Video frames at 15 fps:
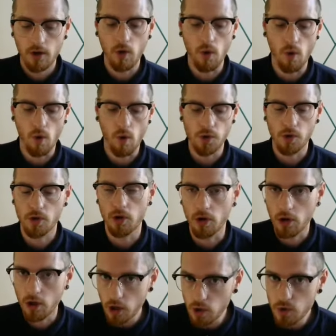or your
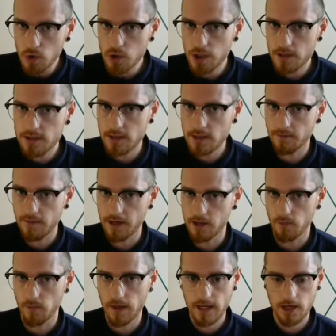conclusions and
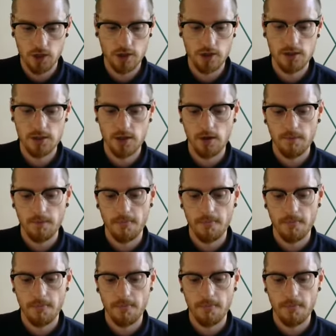evaluations,